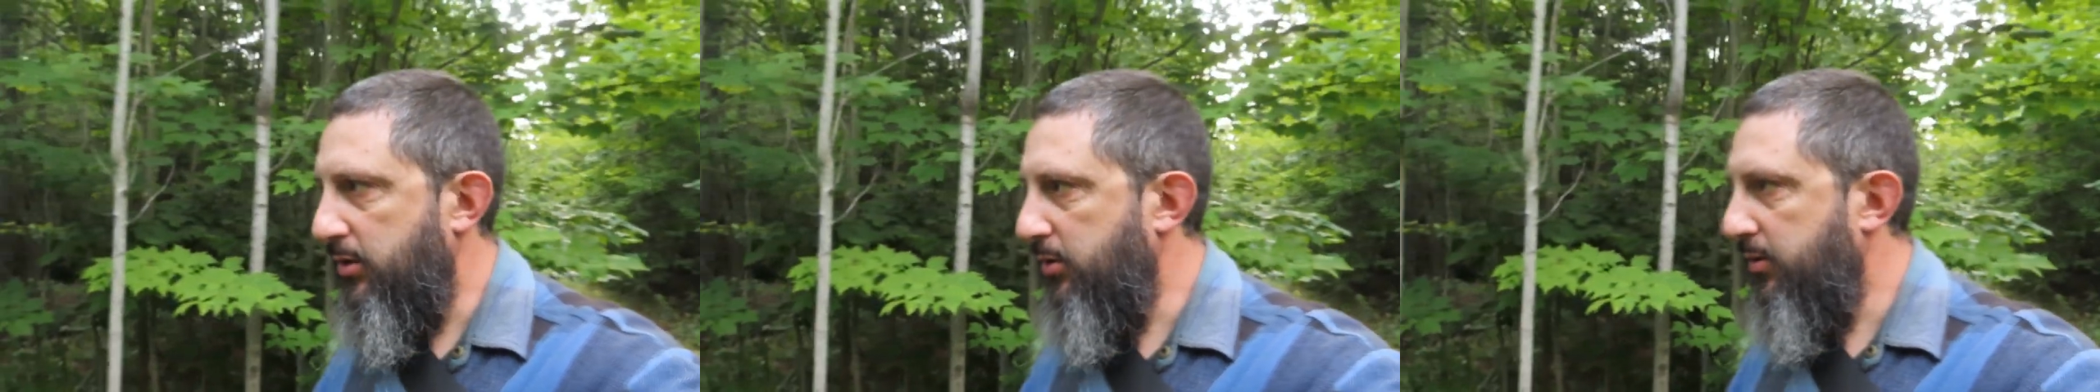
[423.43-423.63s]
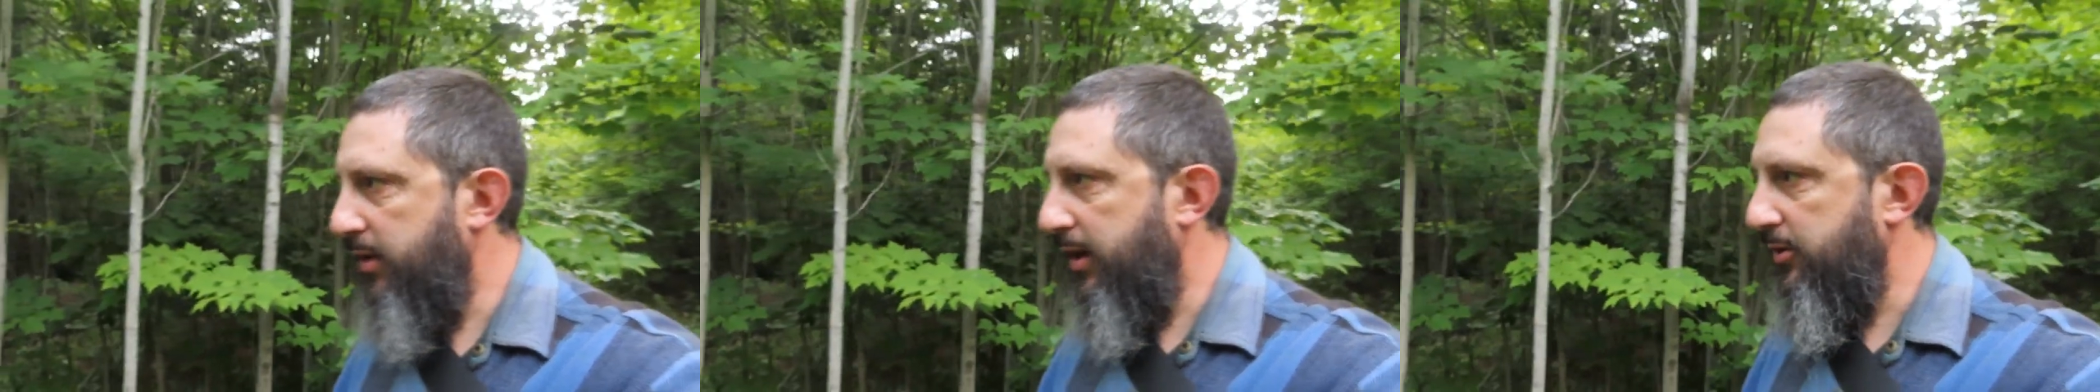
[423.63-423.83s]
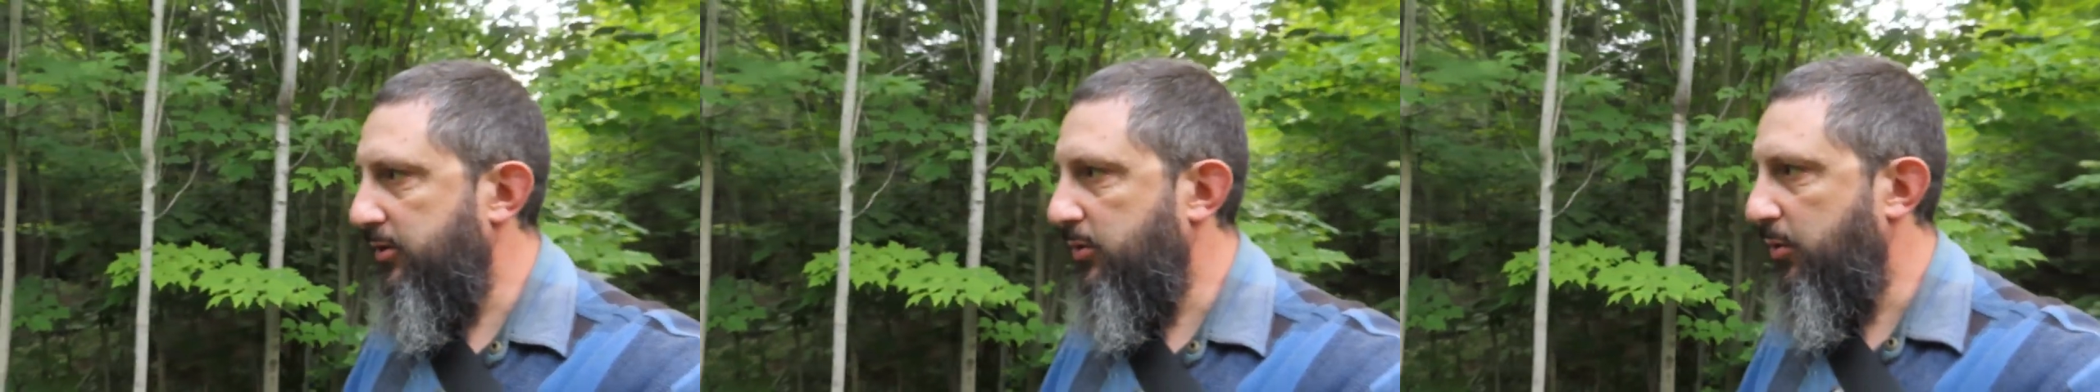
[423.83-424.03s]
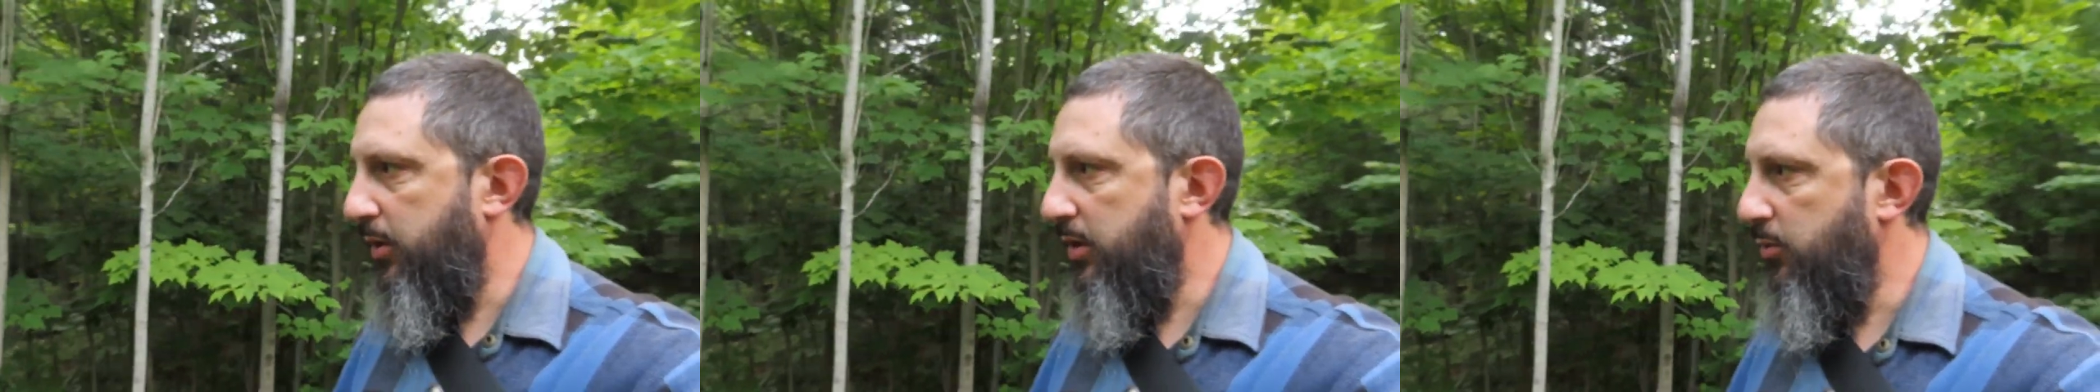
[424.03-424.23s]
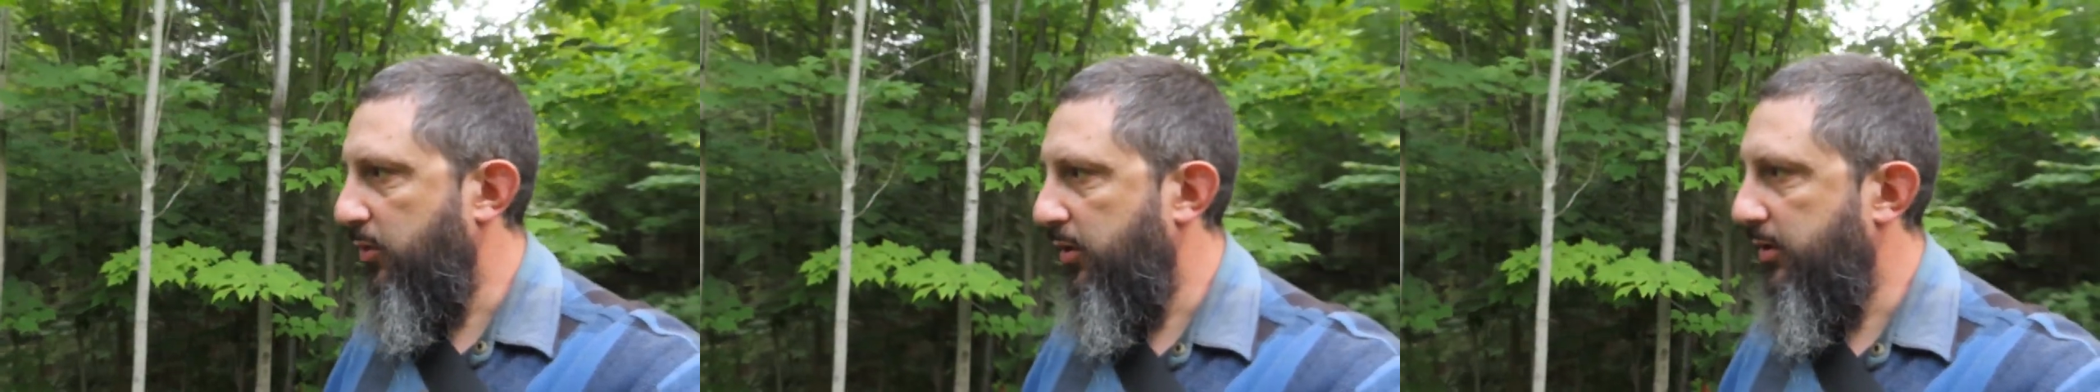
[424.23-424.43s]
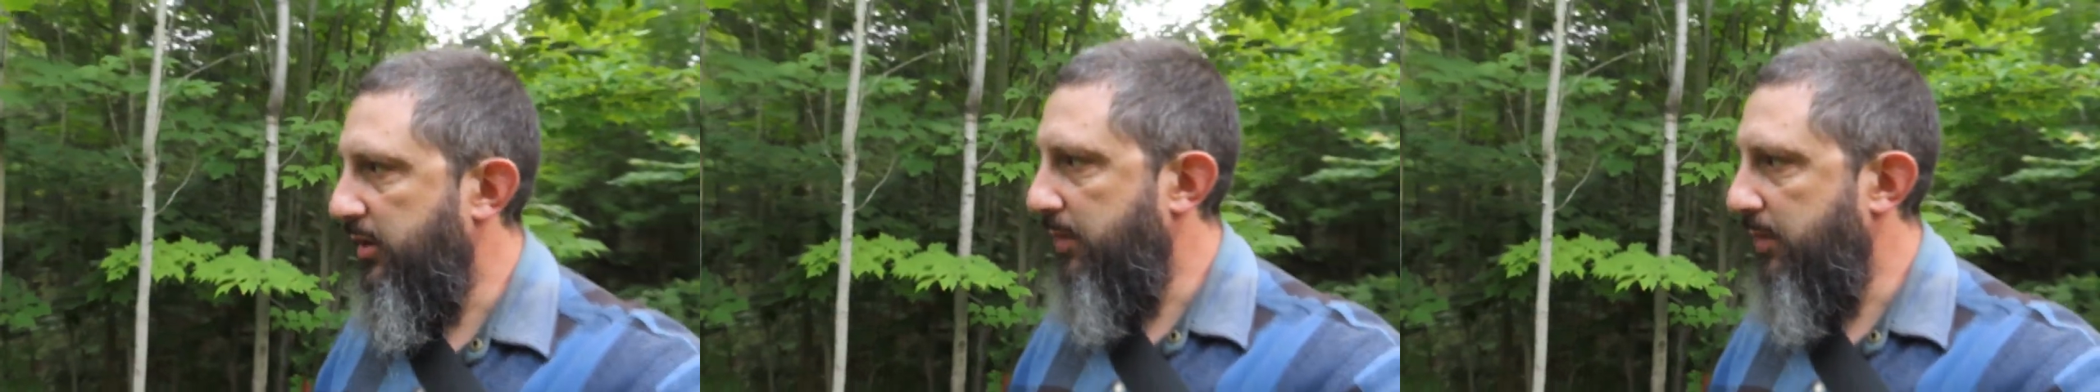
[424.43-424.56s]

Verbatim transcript: 2021.